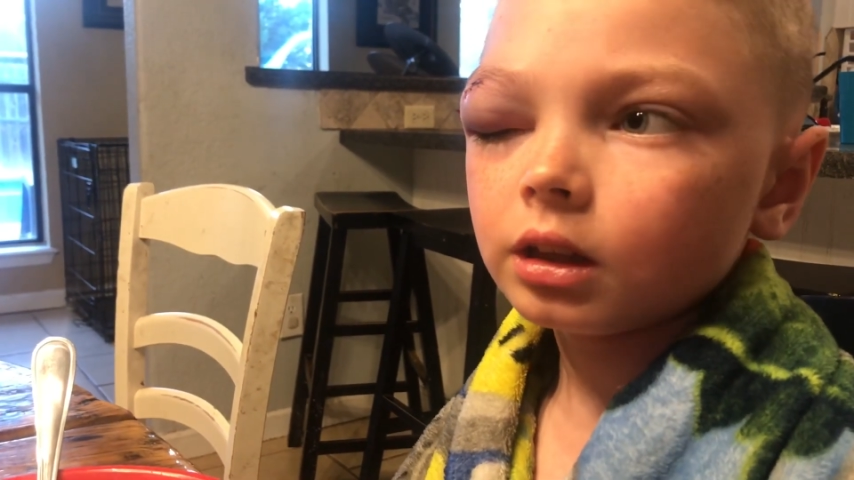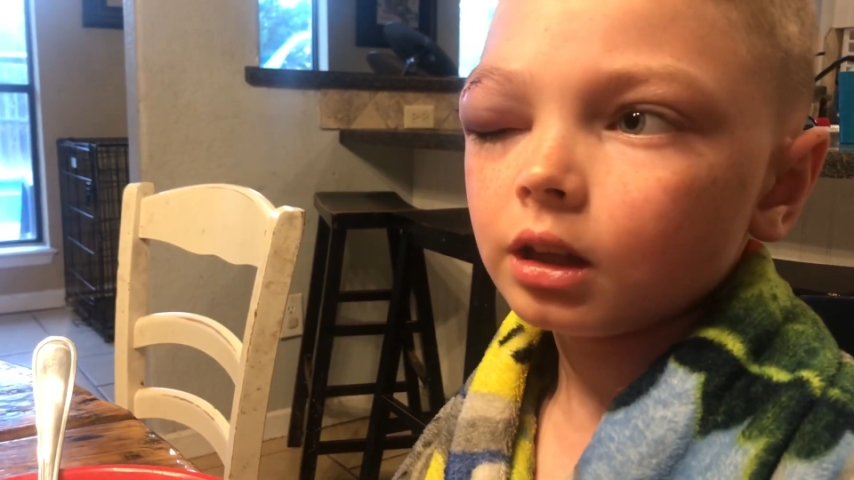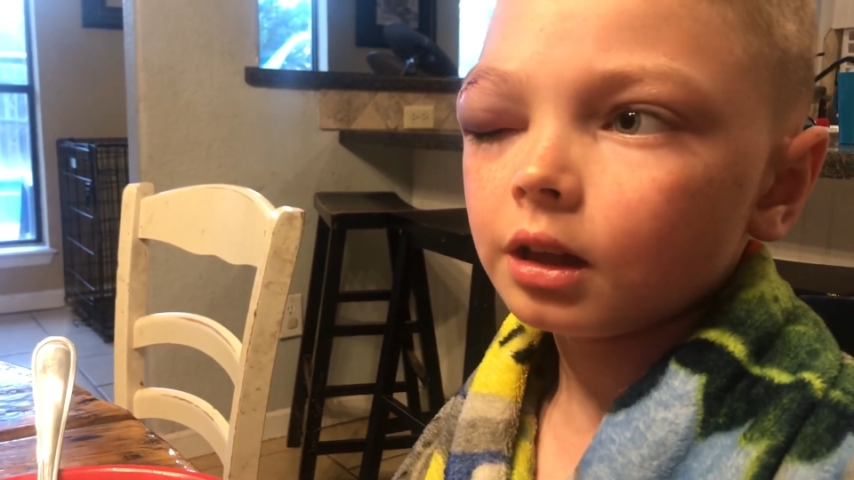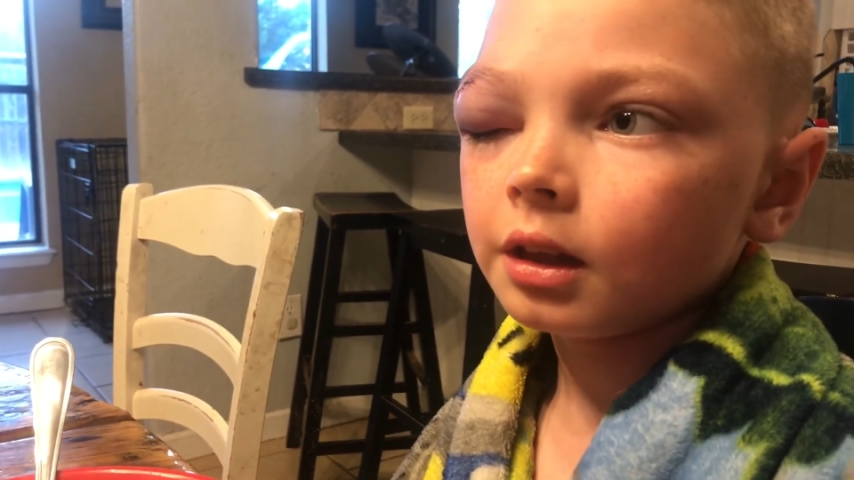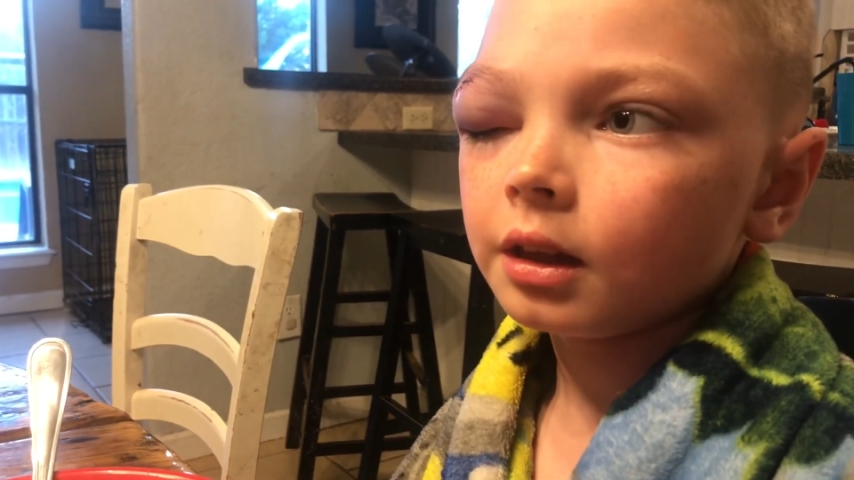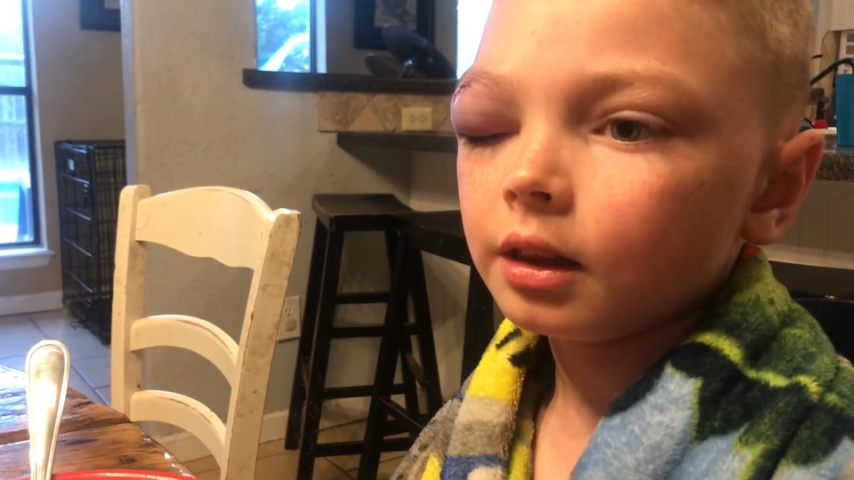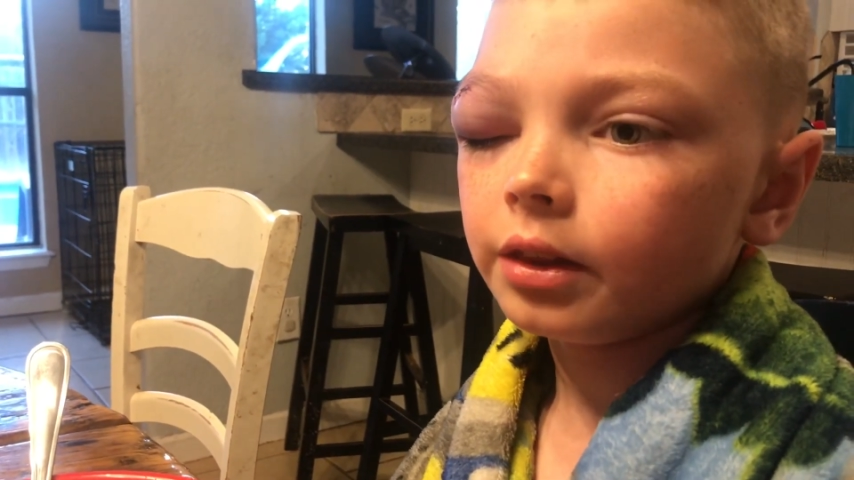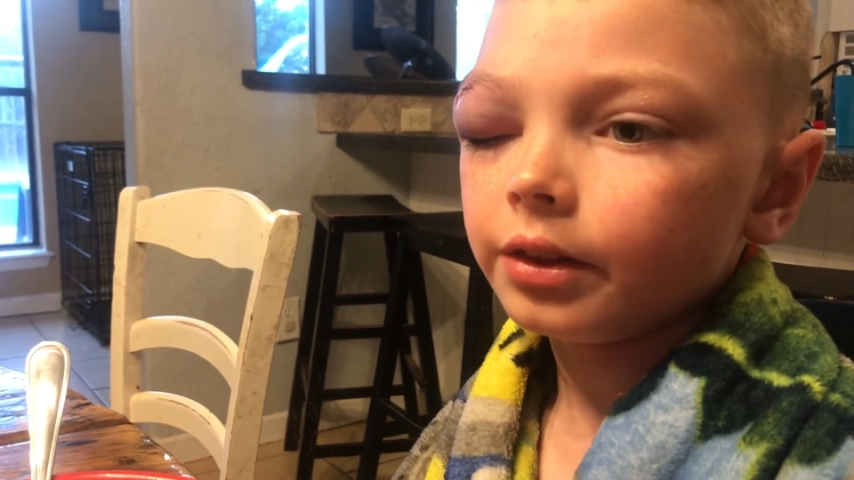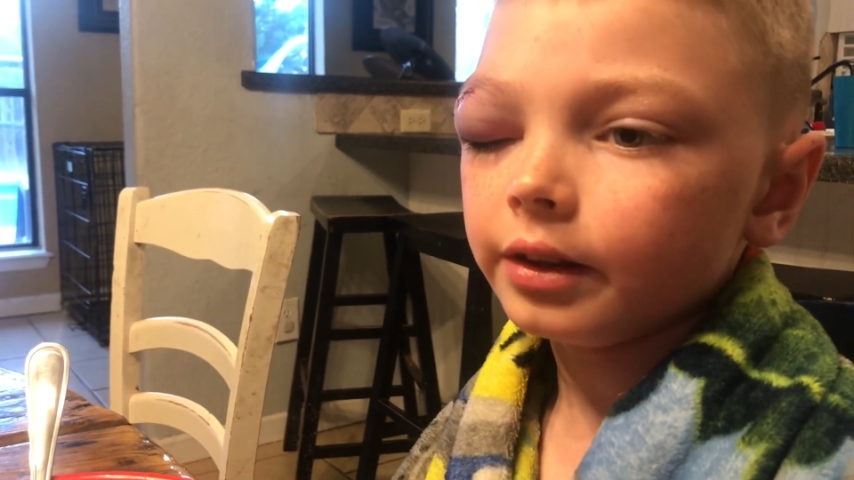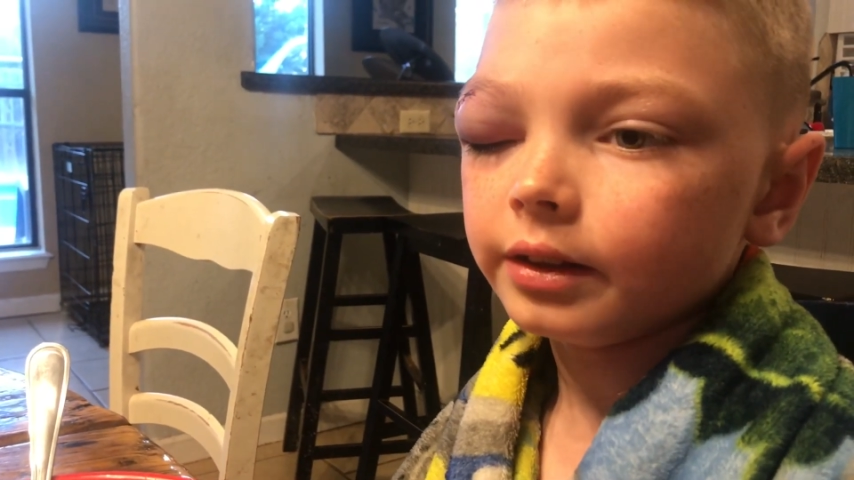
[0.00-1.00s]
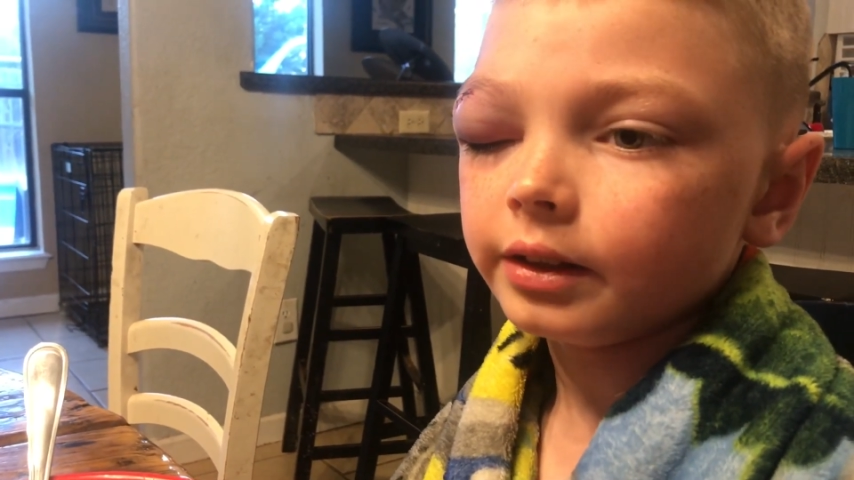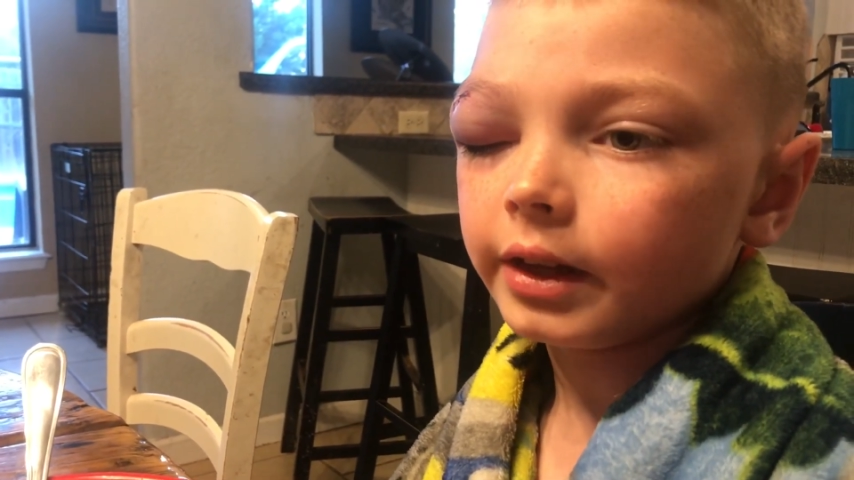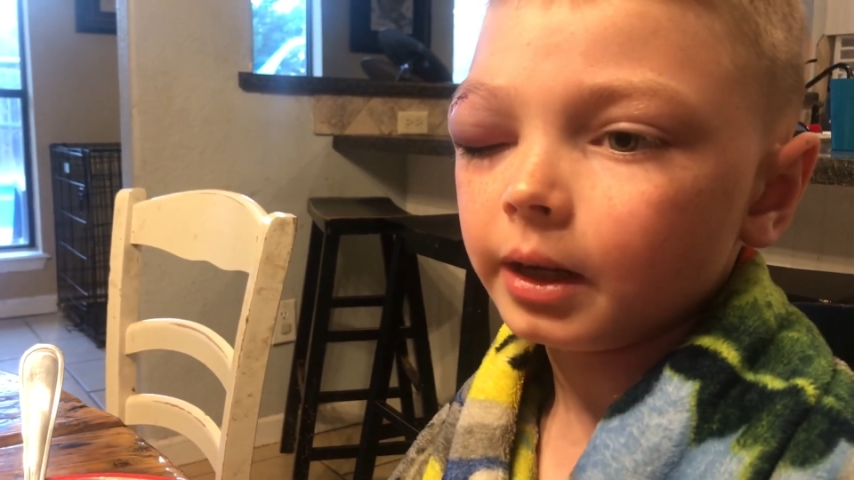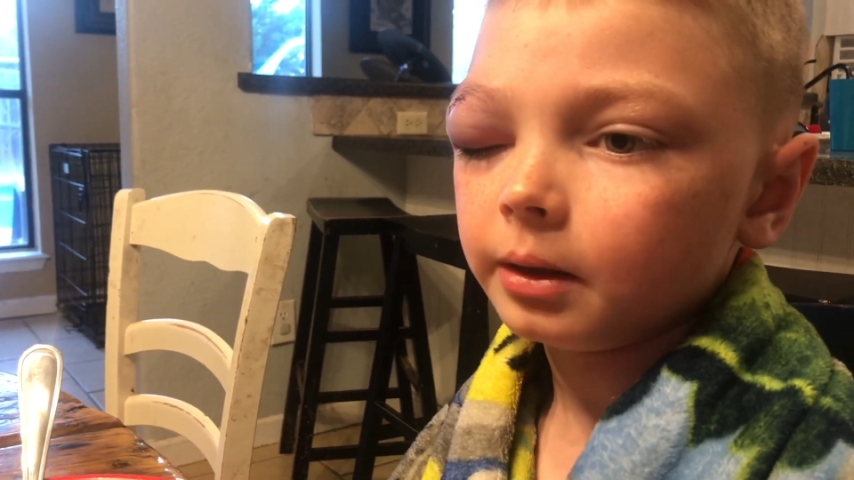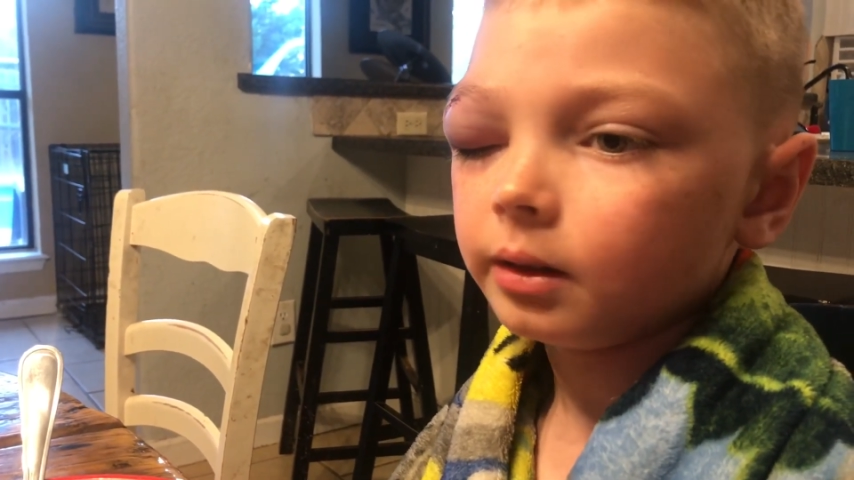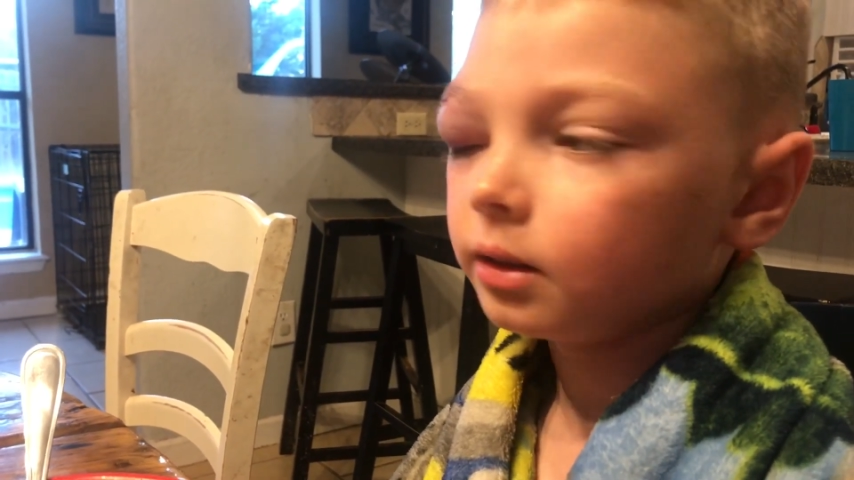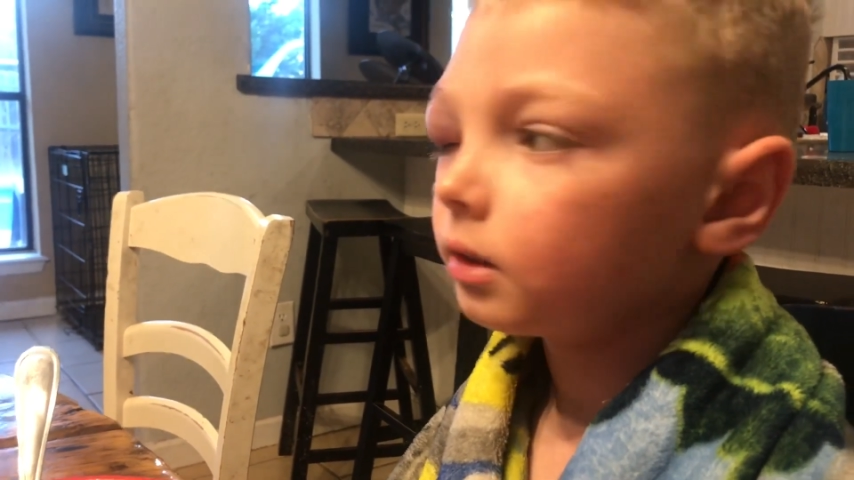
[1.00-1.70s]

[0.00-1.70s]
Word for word: I didn't. And then they.